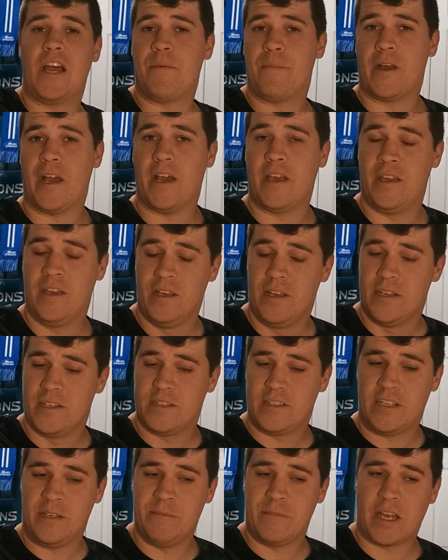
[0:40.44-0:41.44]
my
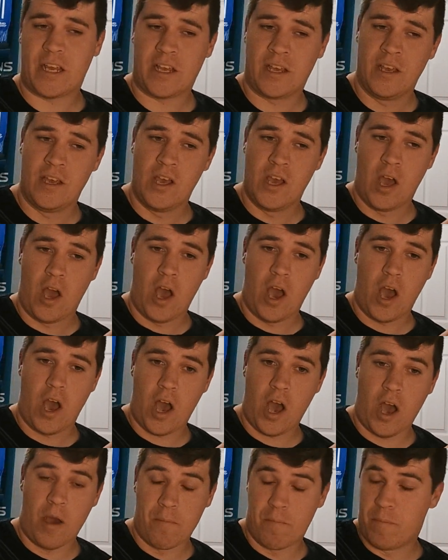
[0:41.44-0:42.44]
Steam Deck
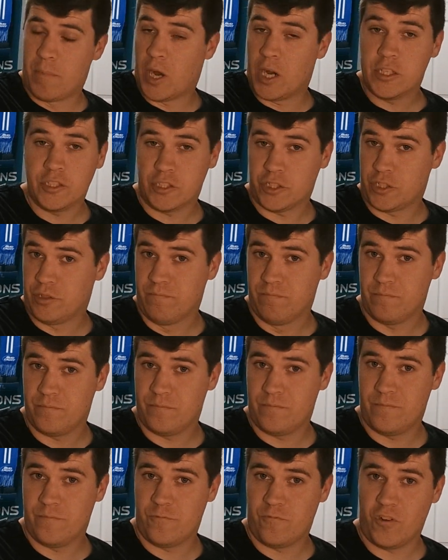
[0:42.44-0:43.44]
a bunch
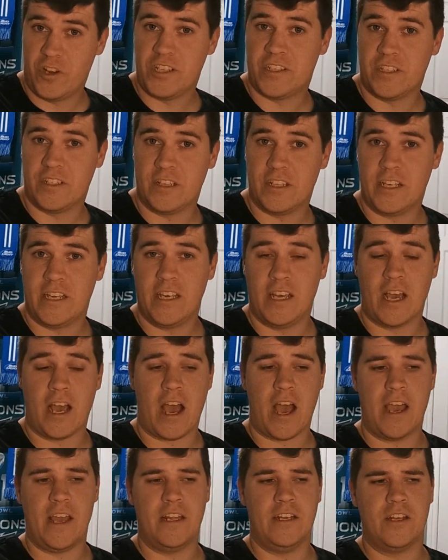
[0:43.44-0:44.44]
recently.
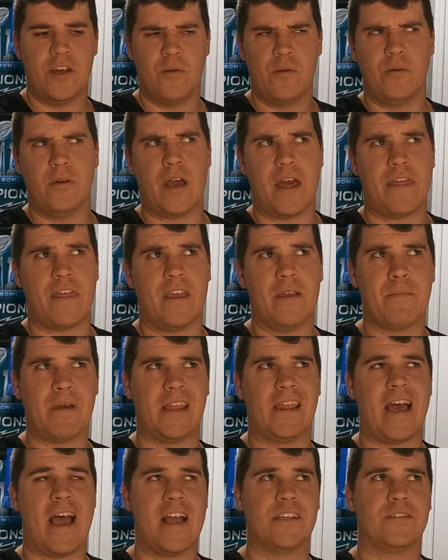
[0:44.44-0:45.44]
I think in my
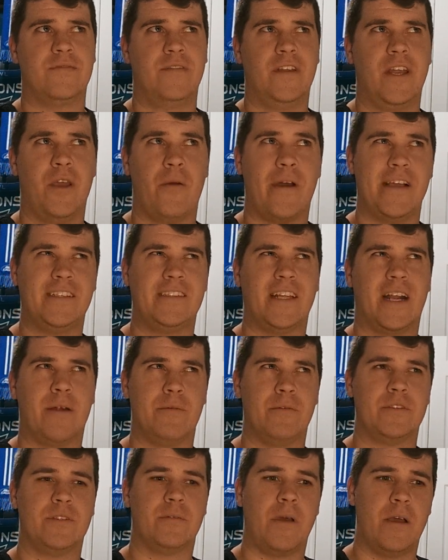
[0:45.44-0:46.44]
last video I said I
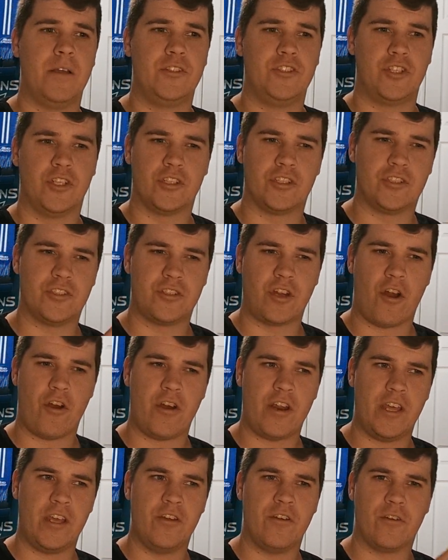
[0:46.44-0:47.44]
was just
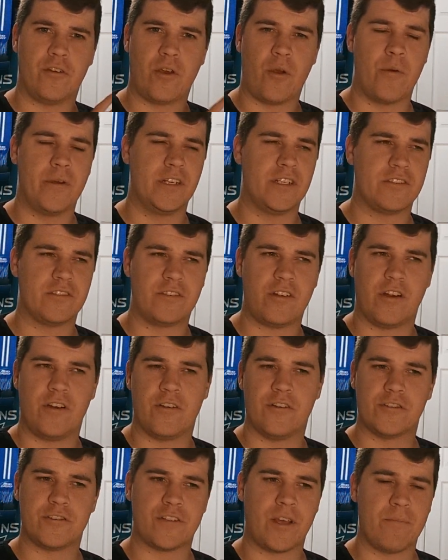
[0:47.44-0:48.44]
starting or going to start
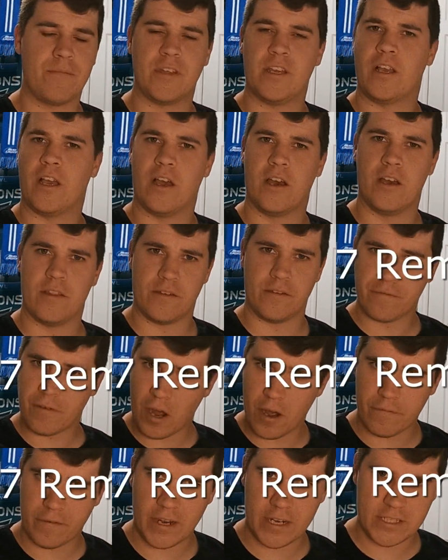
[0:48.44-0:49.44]
or something, the
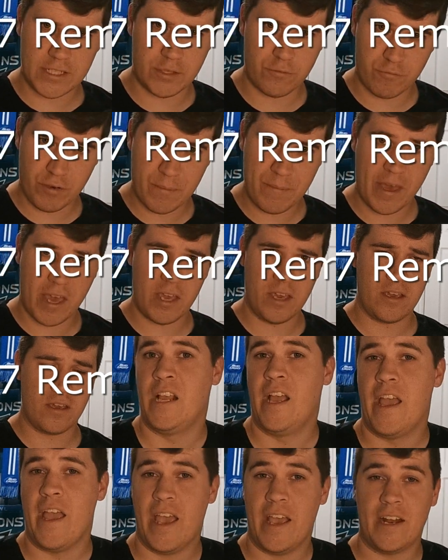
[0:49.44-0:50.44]
Final Fantasy remake.
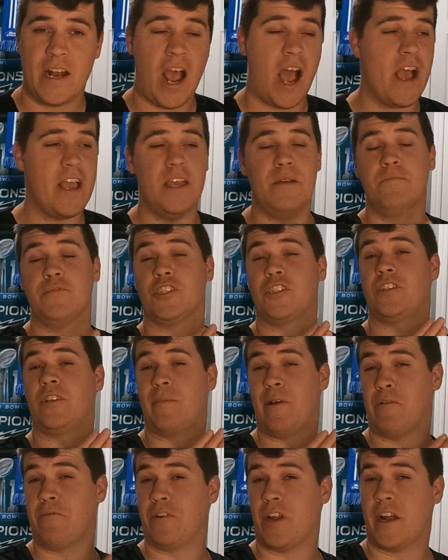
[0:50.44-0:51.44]
And I am just
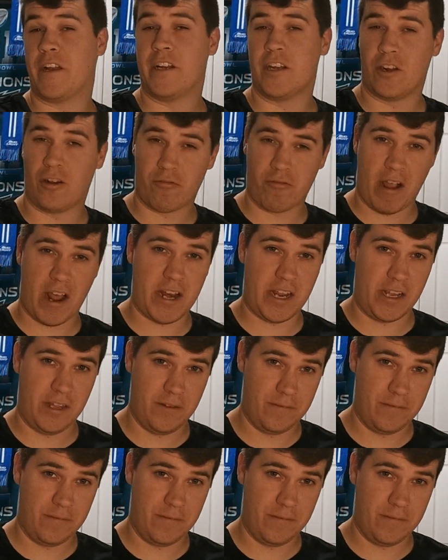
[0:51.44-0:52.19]
about done it already.